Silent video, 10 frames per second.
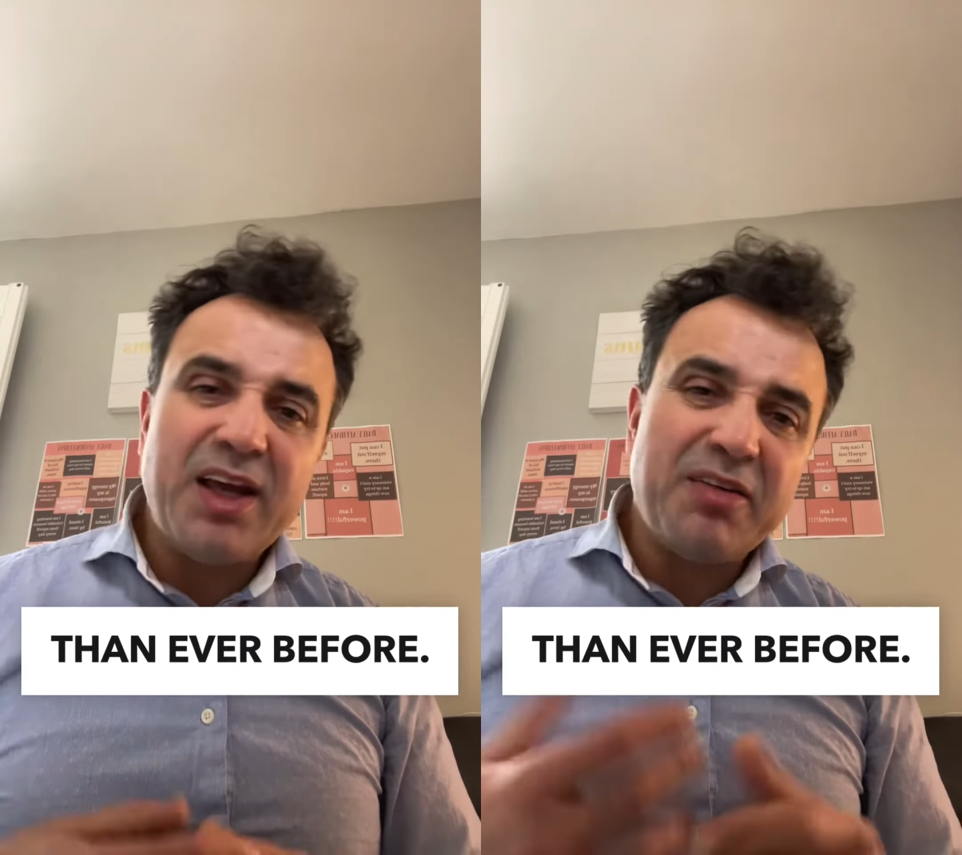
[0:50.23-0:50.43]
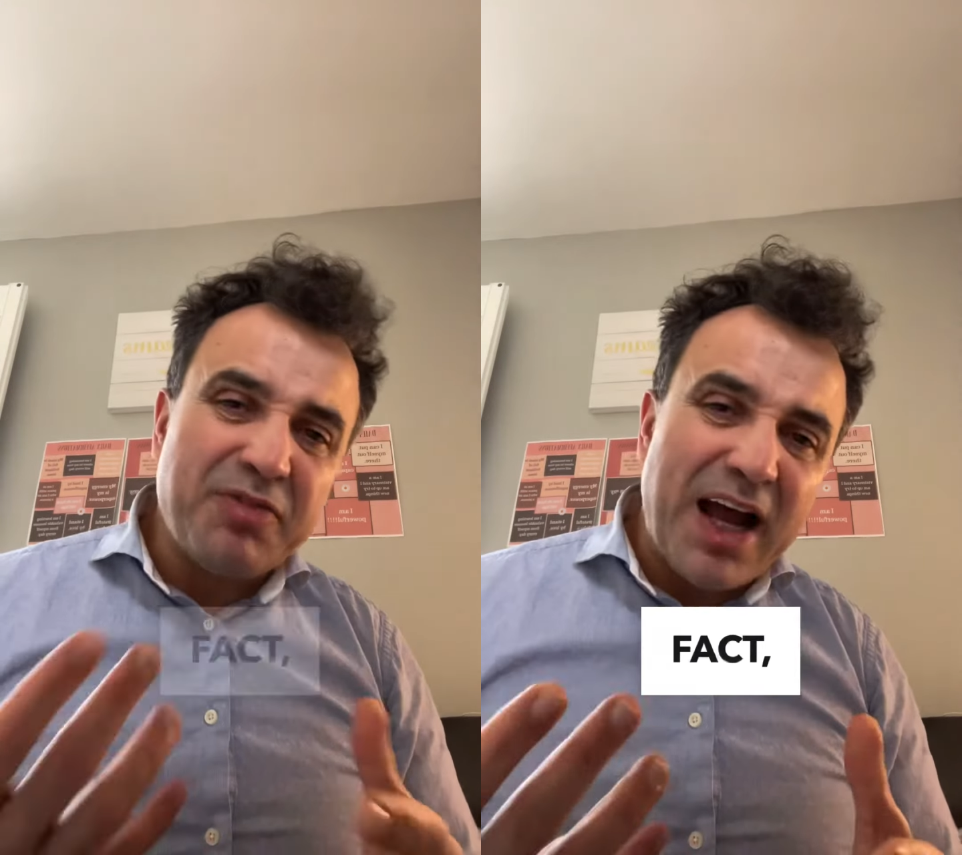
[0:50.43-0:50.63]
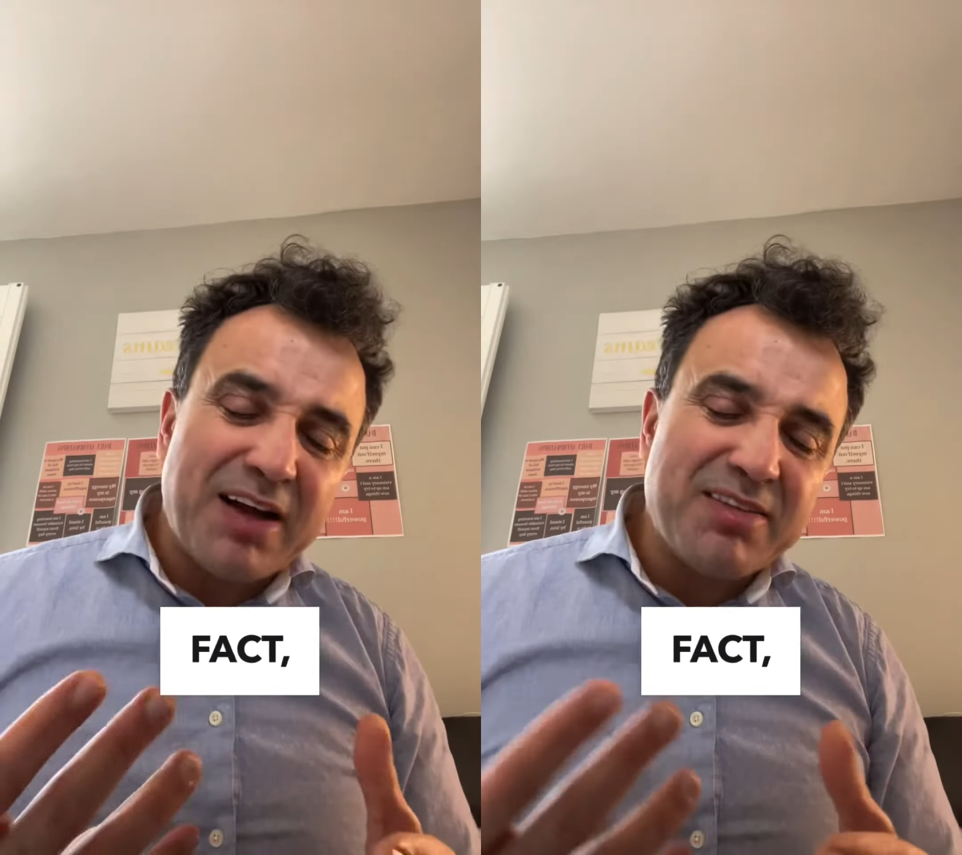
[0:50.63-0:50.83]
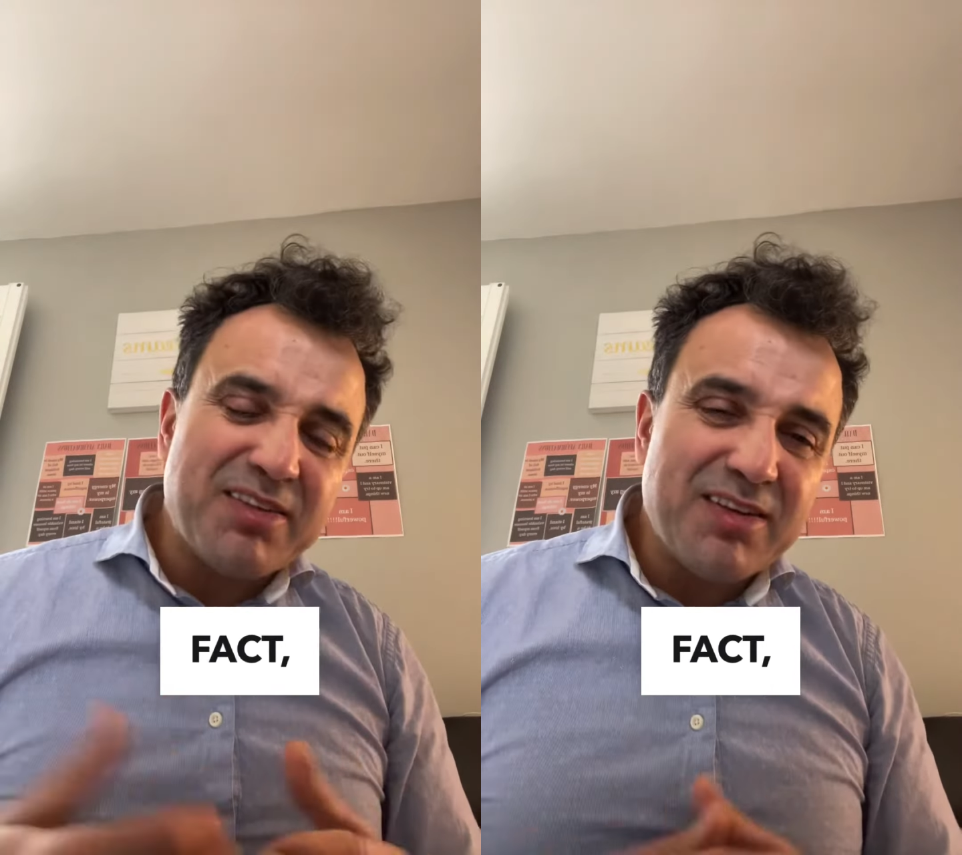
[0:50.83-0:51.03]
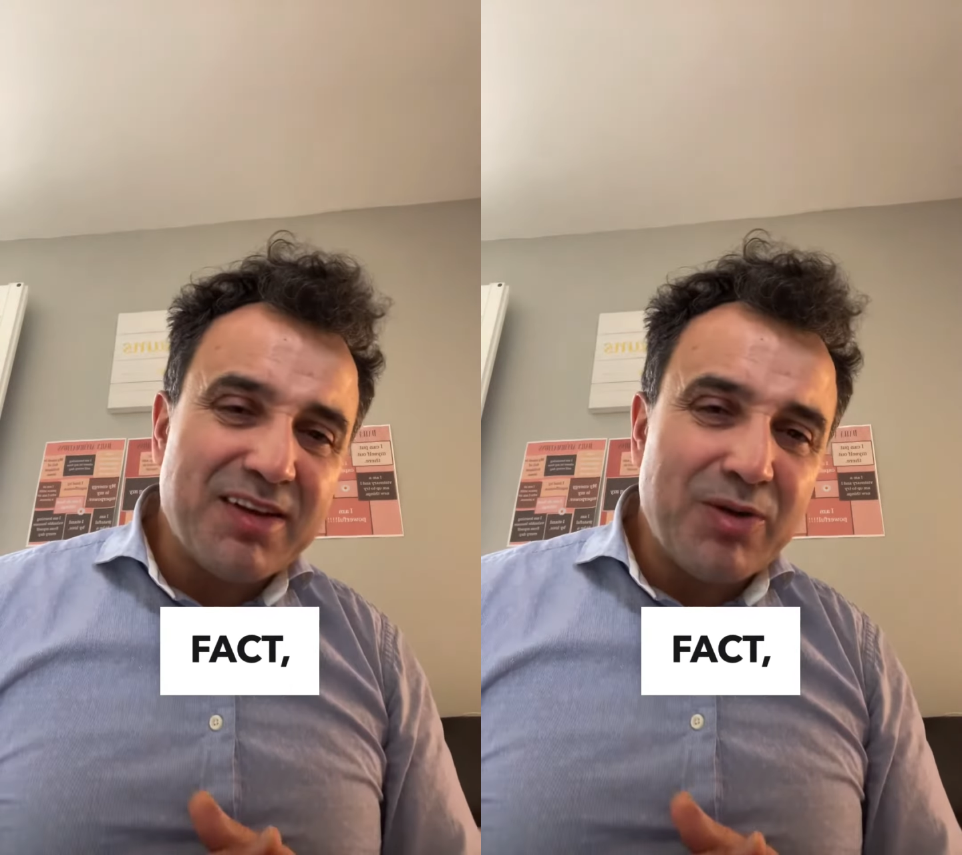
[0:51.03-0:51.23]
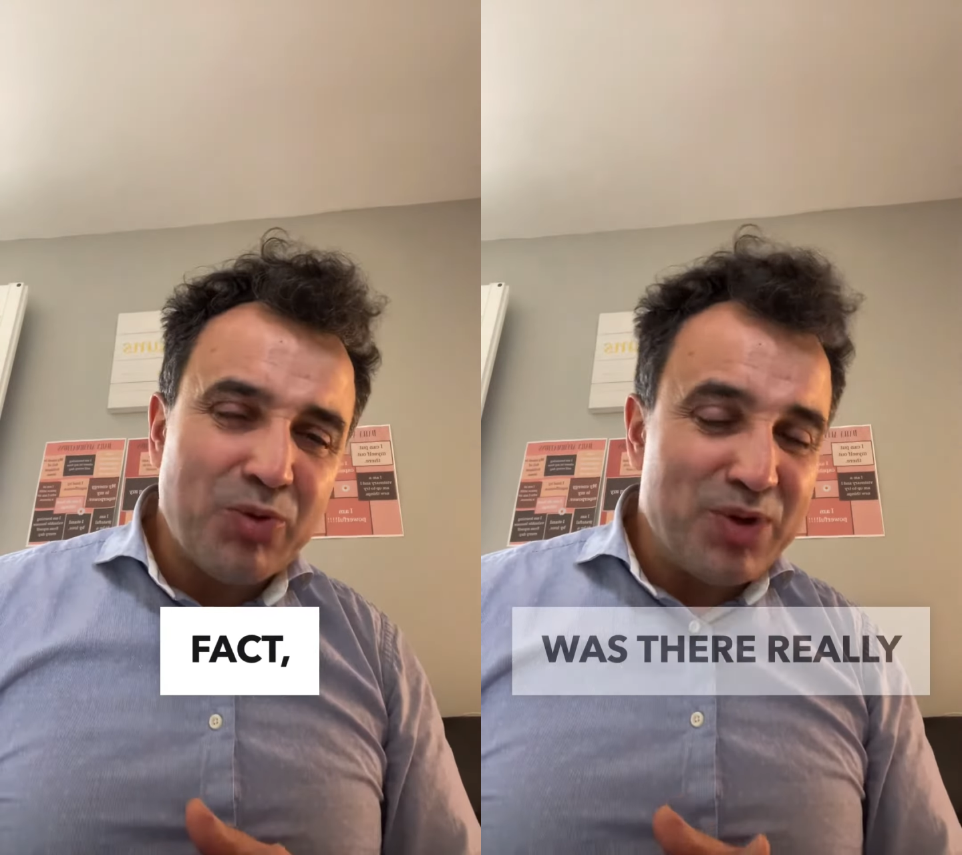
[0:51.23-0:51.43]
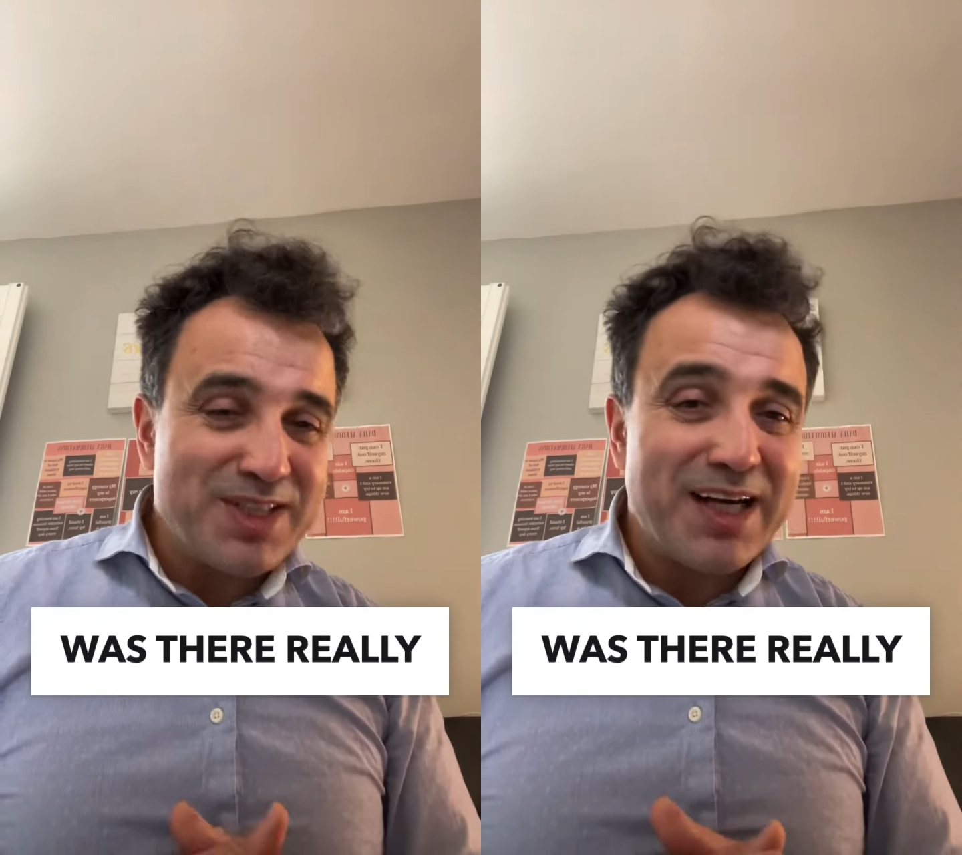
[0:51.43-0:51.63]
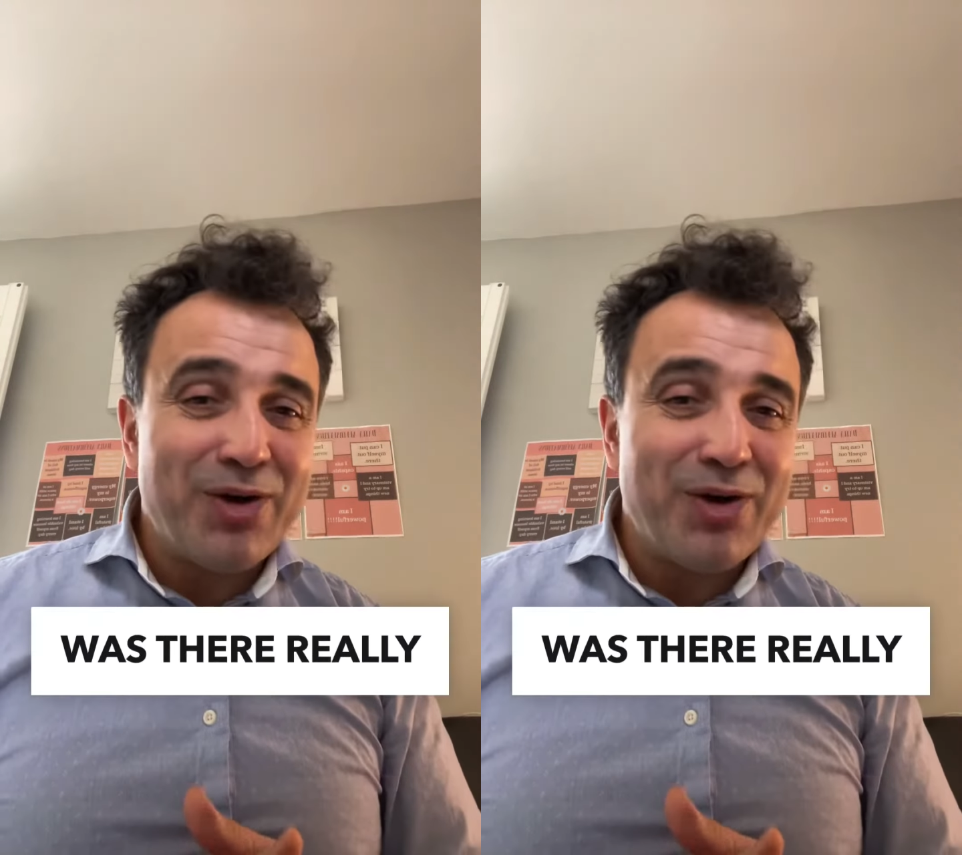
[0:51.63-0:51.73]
Fact, was there